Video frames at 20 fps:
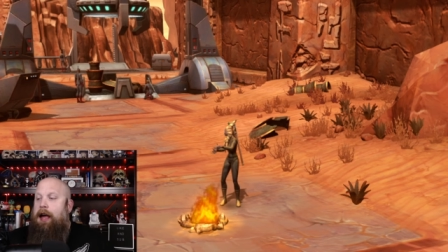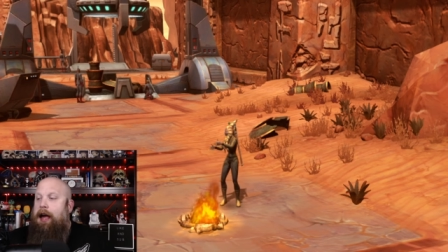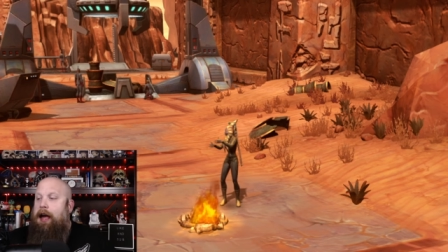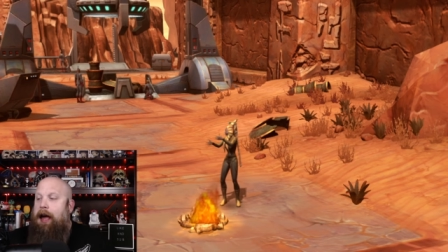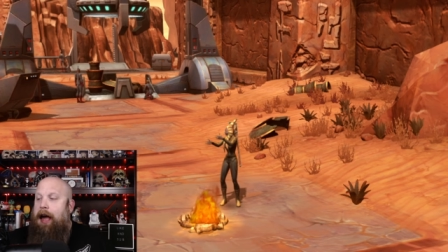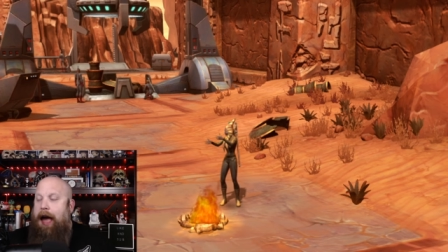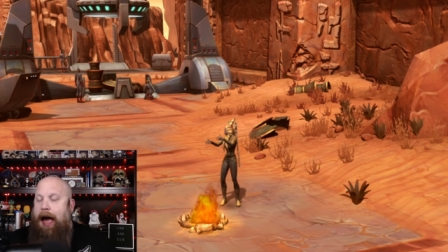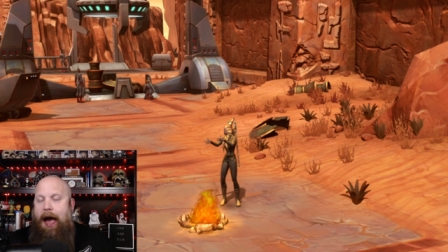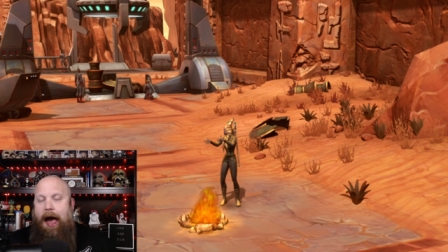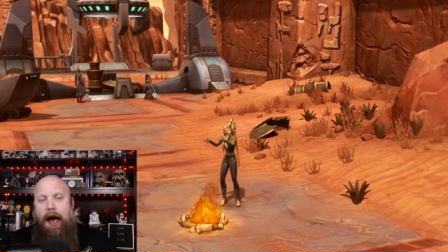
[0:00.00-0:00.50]

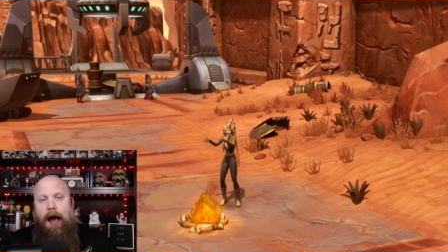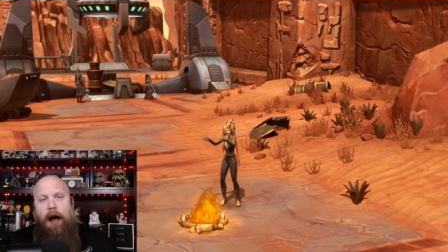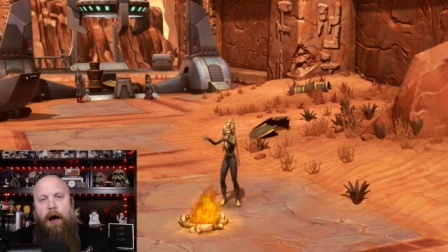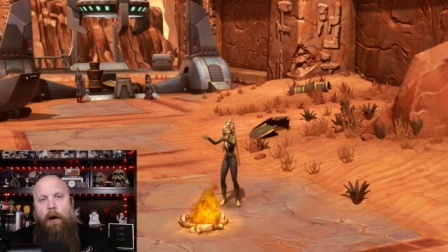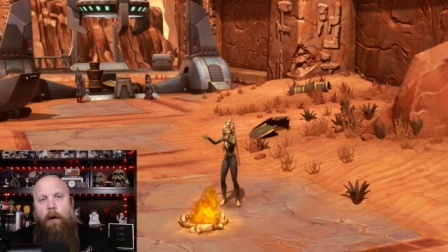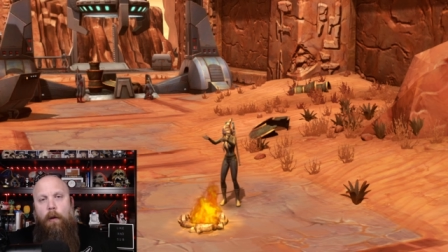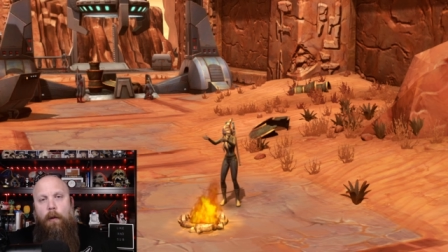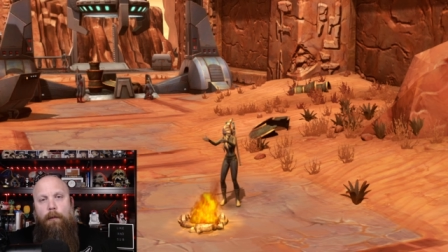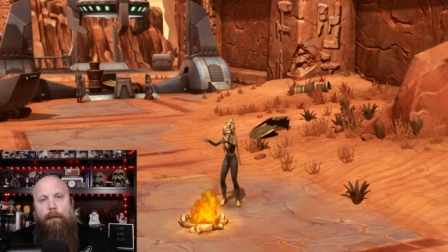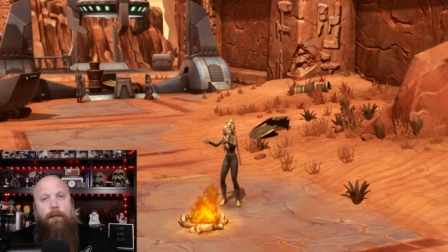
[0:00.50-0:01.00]

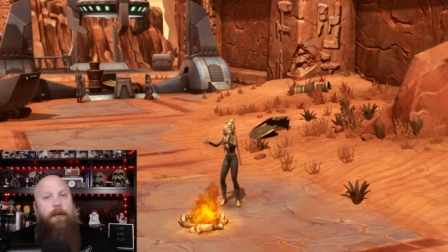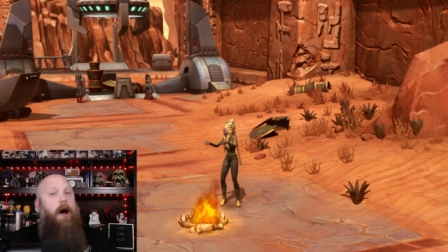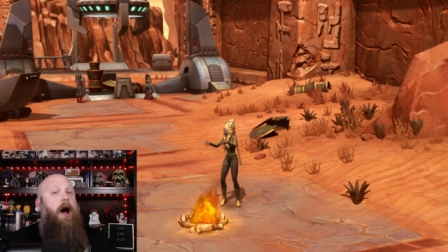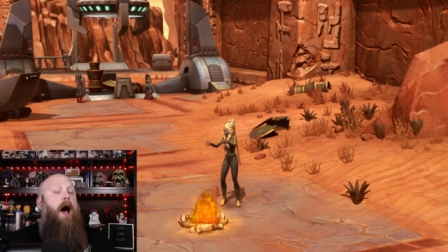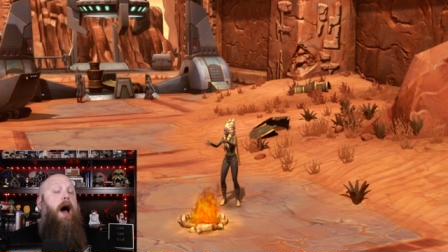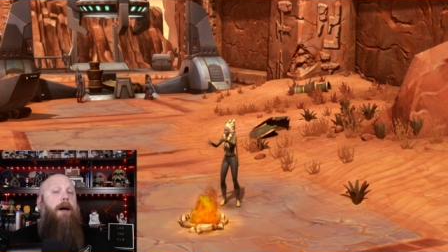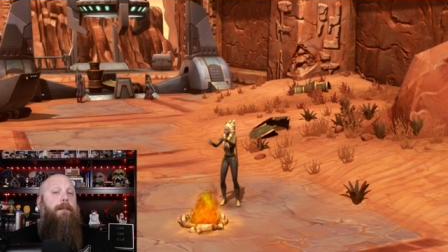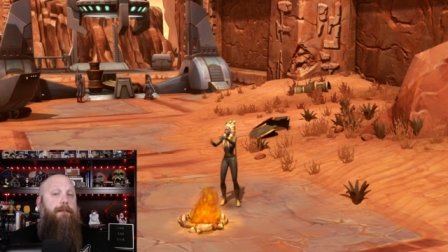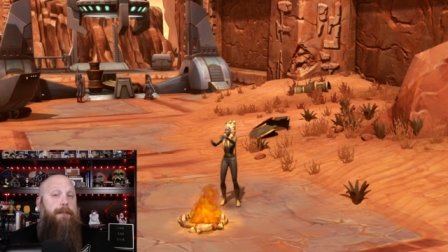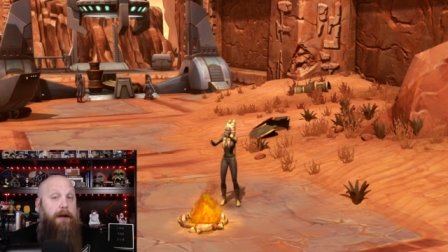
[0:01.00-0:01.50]
how
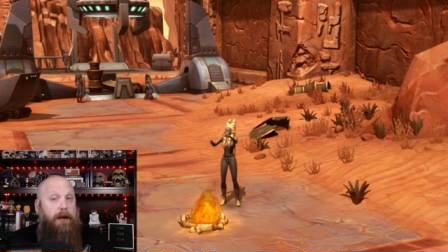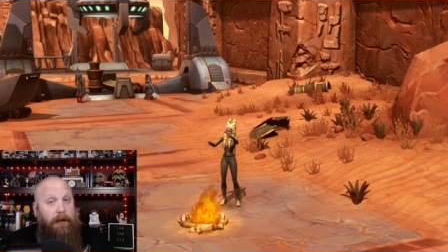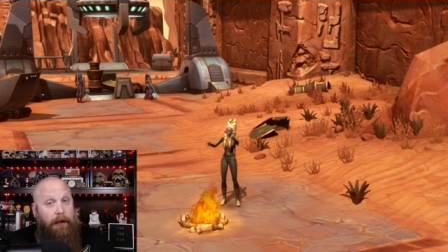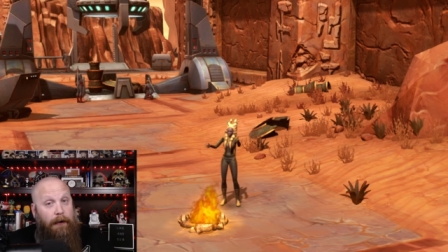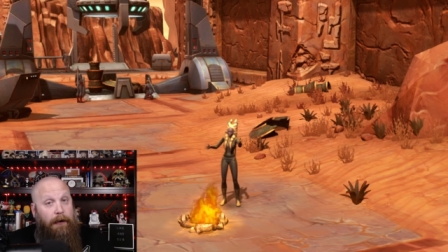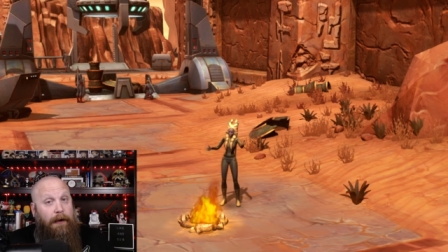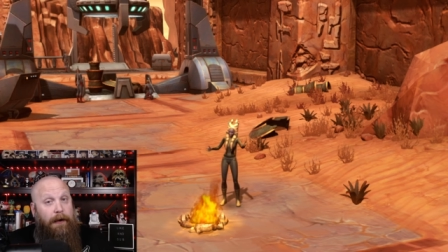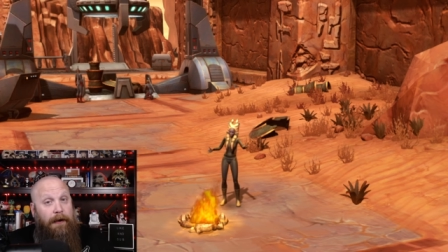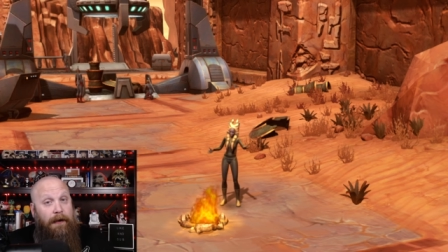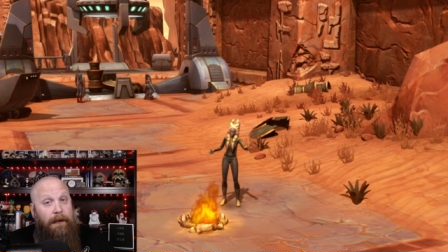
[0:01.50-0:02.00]

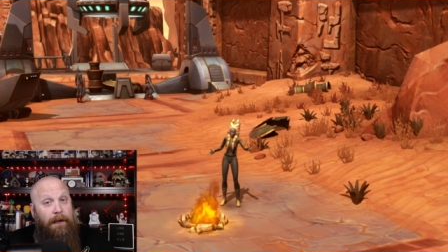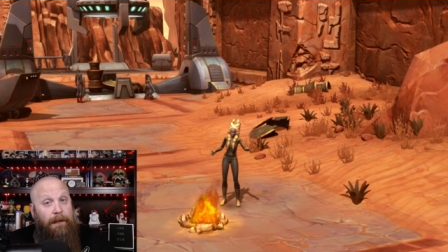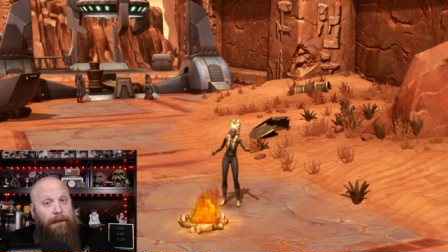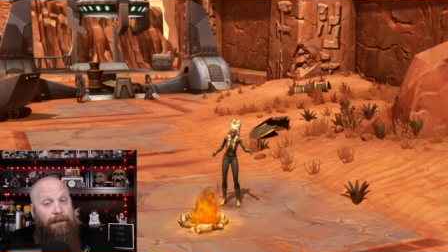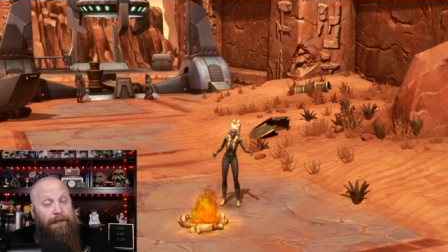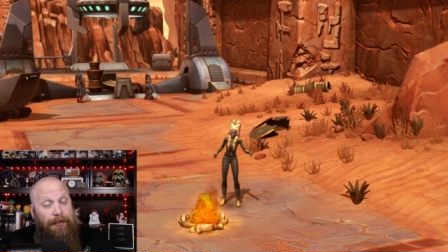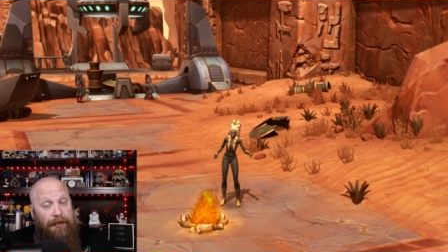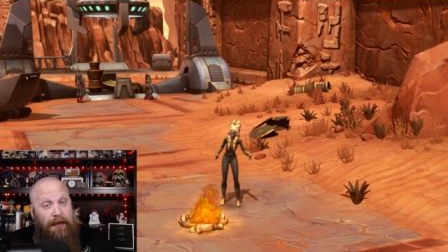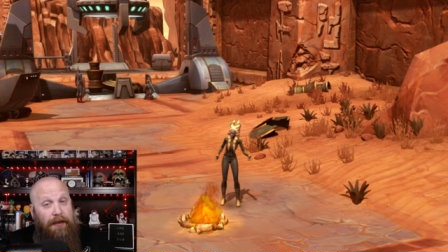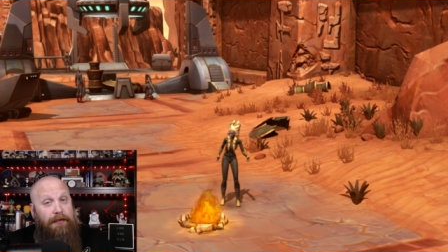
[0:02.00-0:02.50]
popular
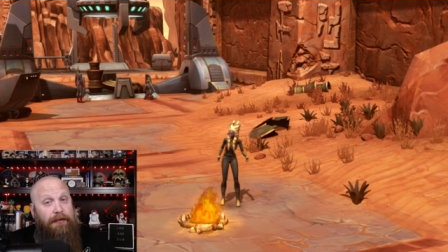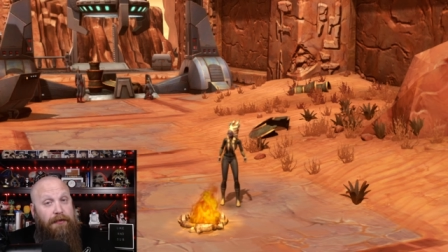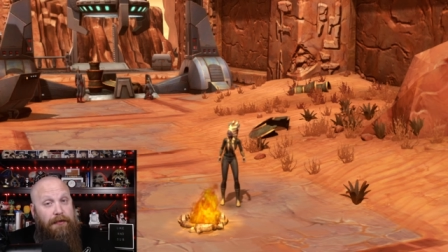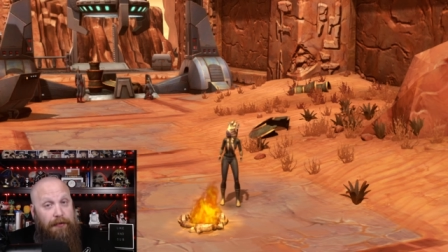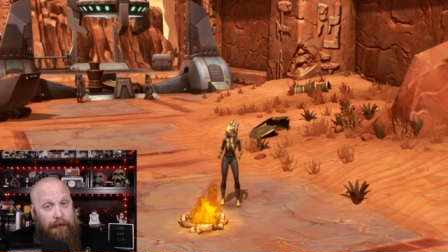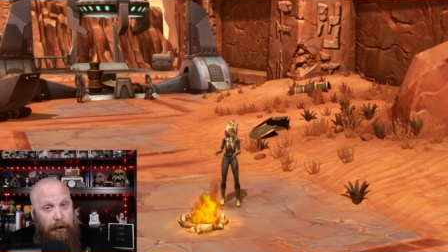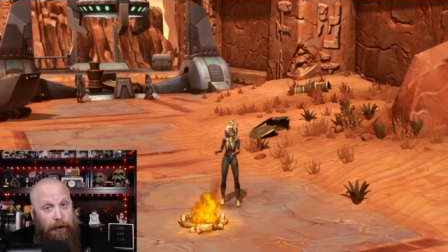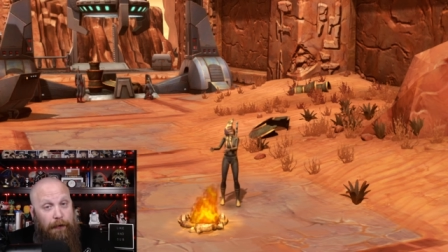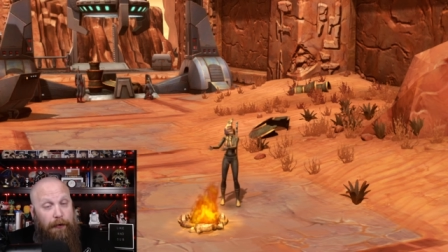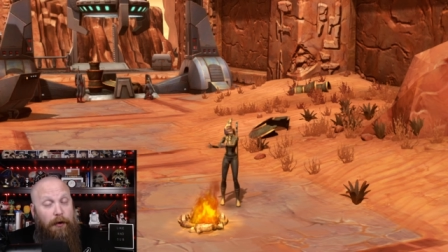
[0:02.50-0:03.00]
this
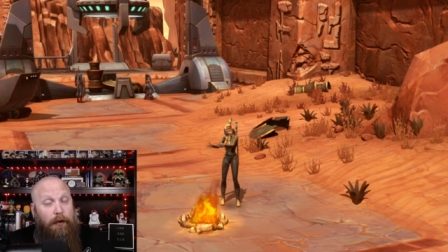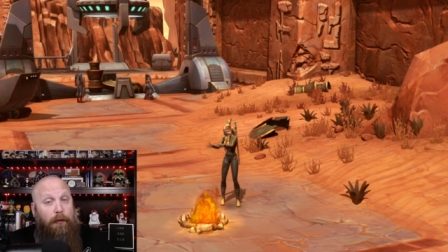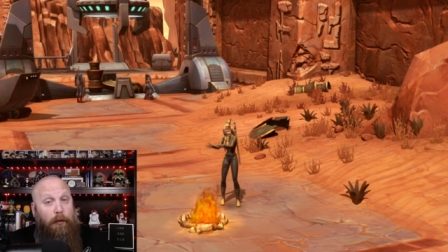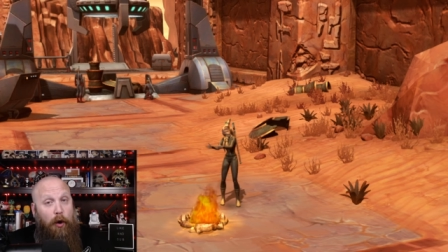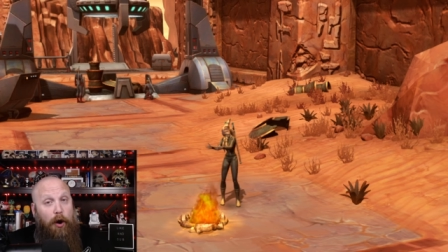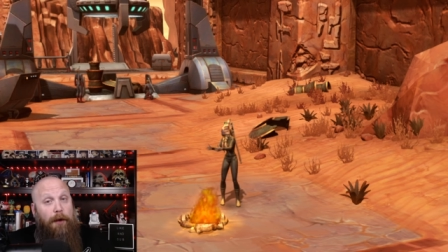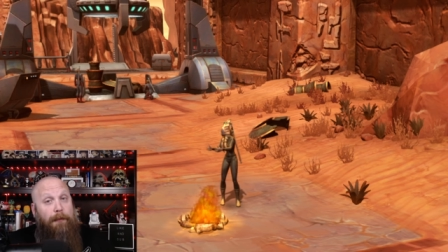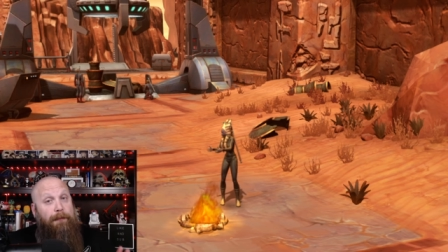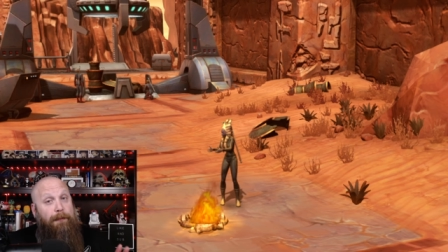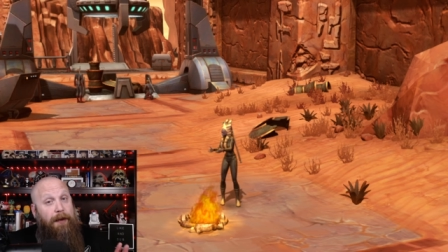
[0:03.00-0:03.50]
server
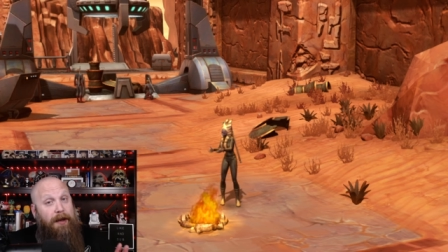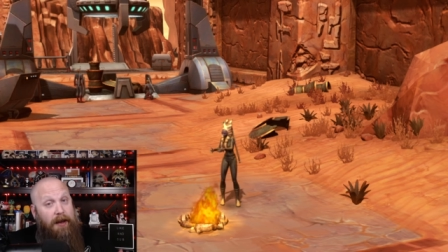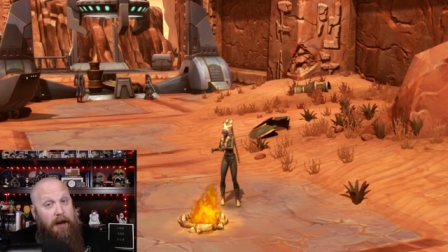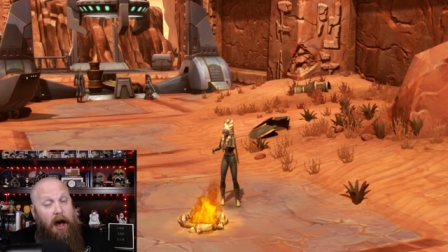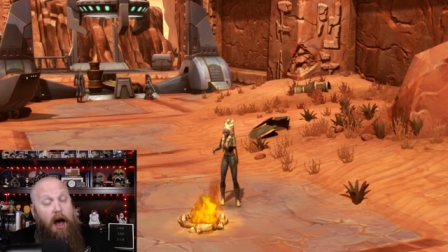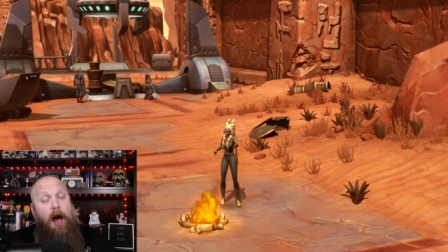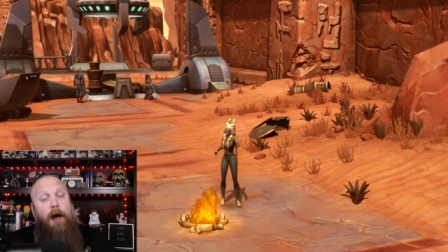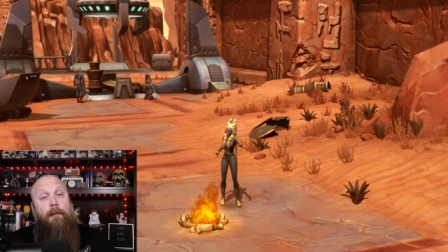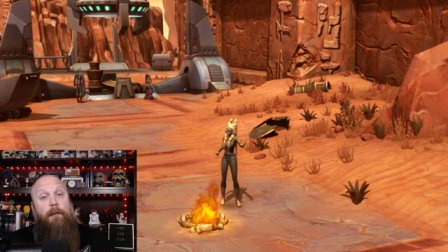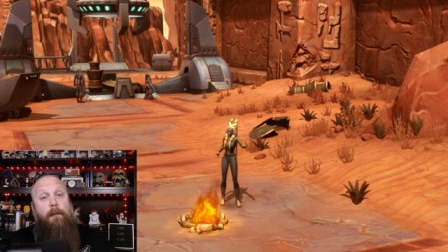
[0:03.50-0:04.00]
would
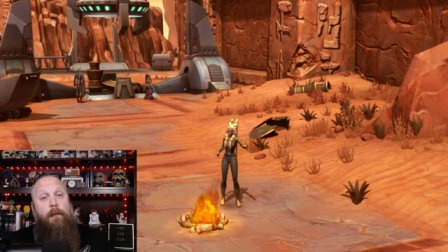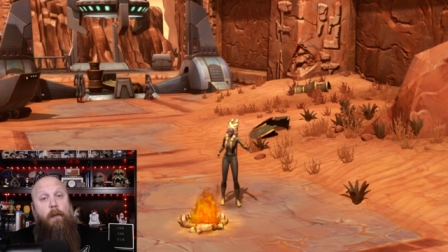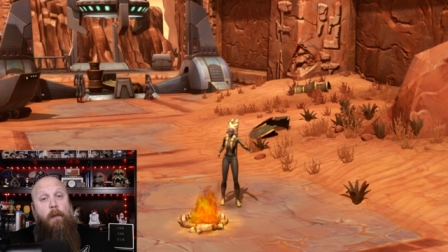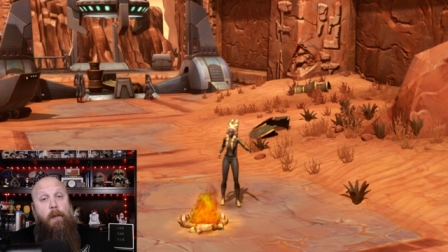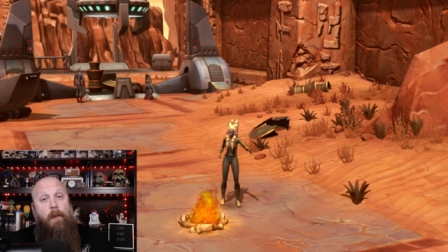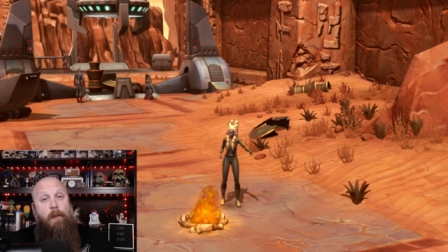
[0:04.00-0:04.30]
become.